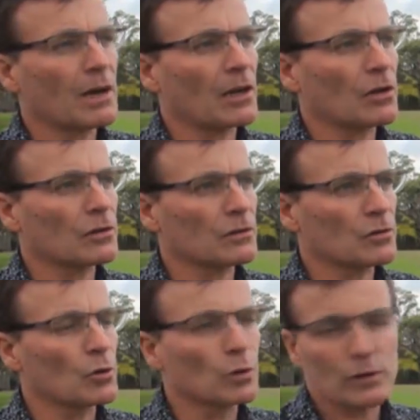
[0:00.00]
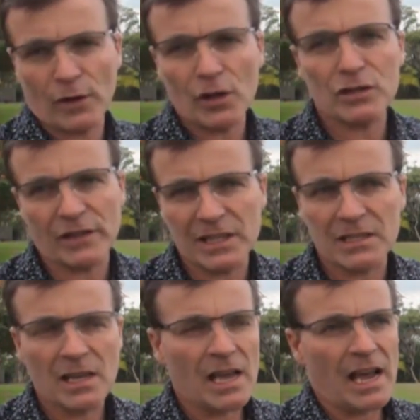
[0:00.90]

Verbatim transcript: uh, Google, Google Photospheres,